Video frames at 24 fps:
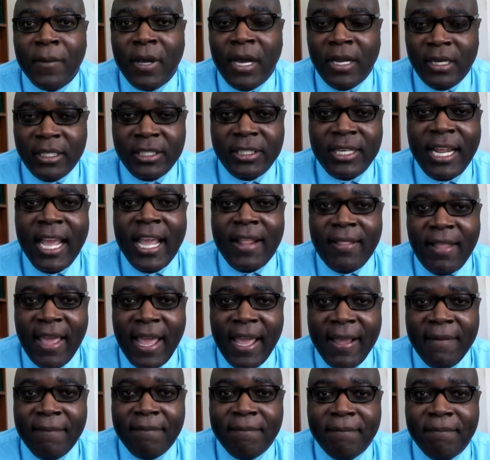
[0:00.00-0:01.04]
Understand
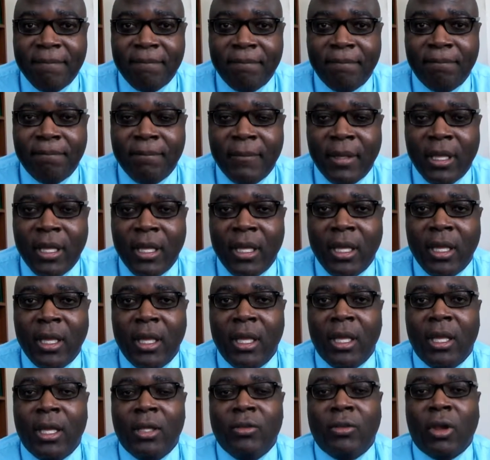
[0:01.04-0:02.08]
that.
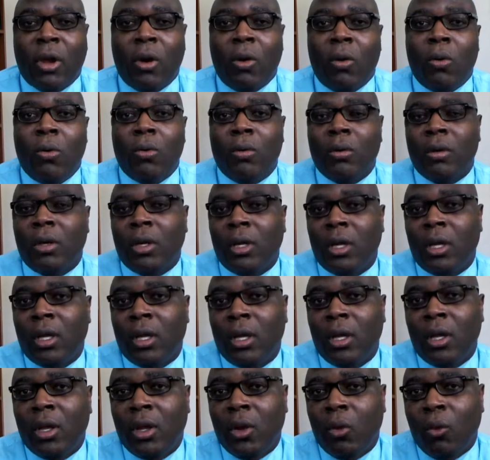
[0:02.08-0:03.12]
So
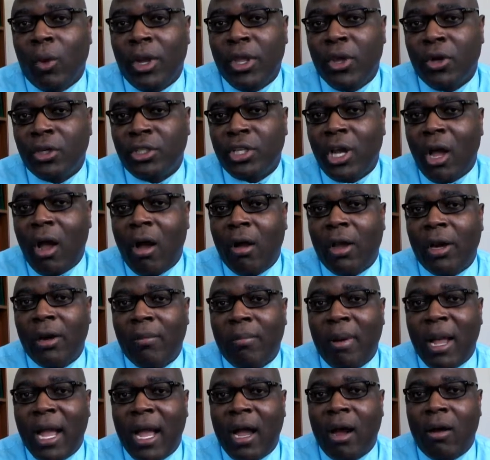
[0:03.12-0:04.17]
when you're talking
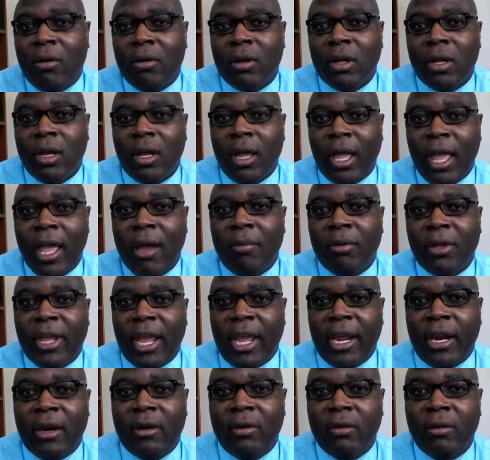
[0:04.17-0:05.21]
about health
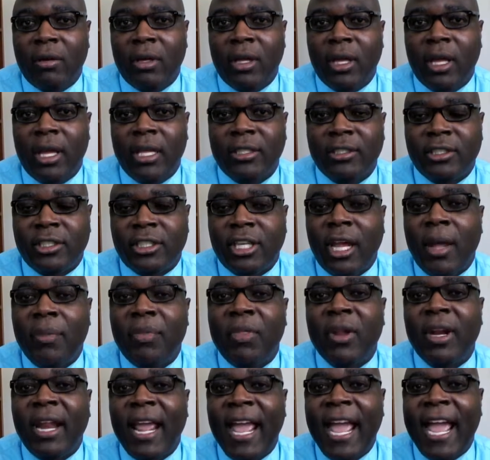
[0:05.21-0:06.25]
care,
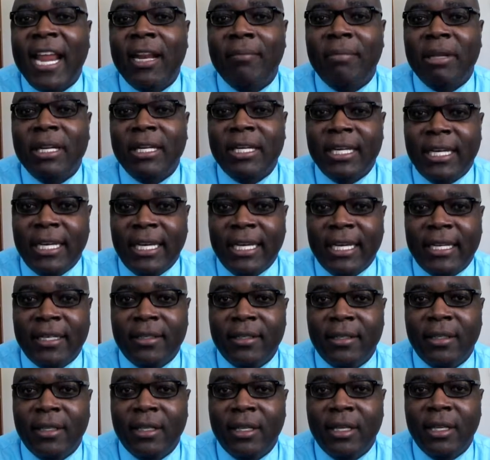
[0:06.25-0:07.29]
something had to be done.
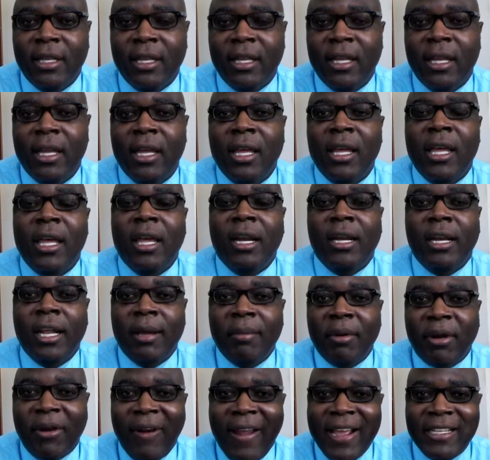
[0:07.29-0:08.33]

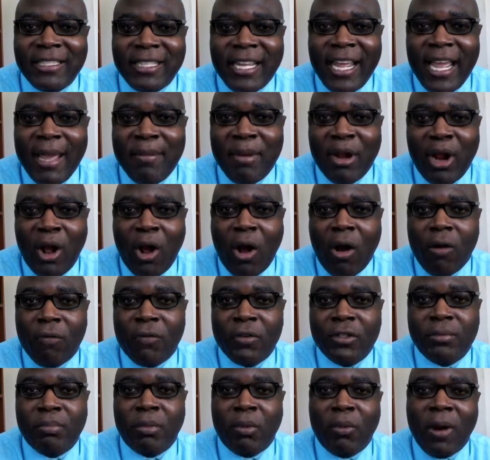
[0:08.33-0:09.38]
Democrats came in
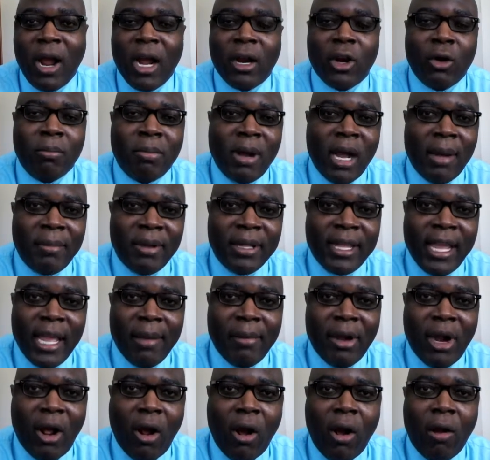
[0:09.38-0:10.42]
office, Barack Obama
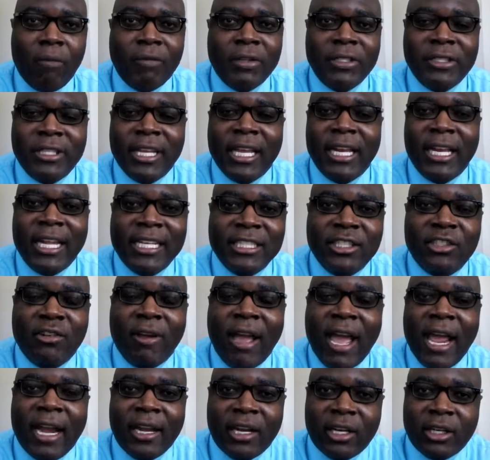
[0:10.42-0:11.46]
came in office and said, let's
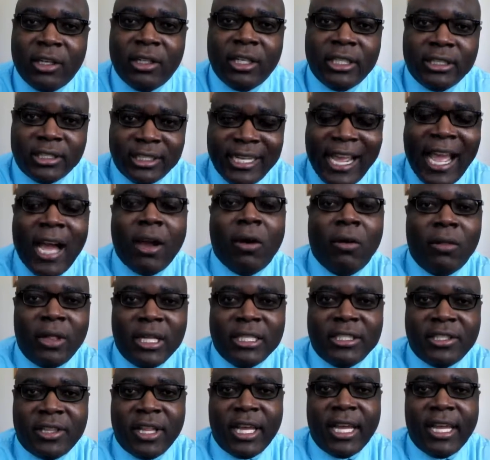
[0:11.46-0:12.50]
try to tackle
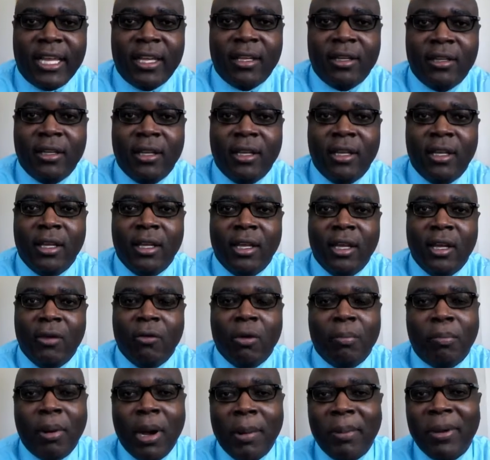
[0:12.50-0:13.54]
this thing.
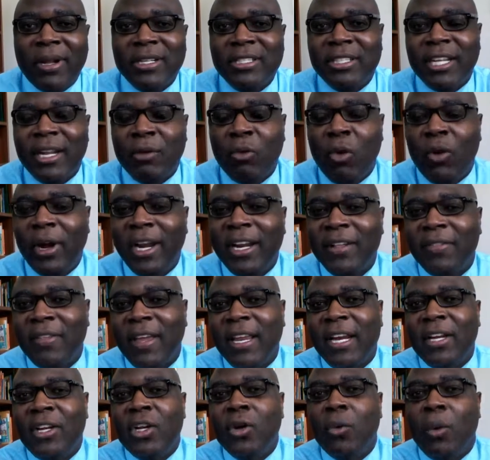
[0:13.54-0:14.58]
Republicans didn't want
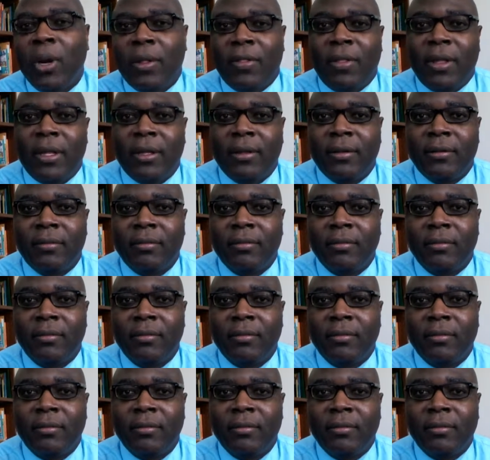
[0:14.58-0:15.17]
anything to do with it.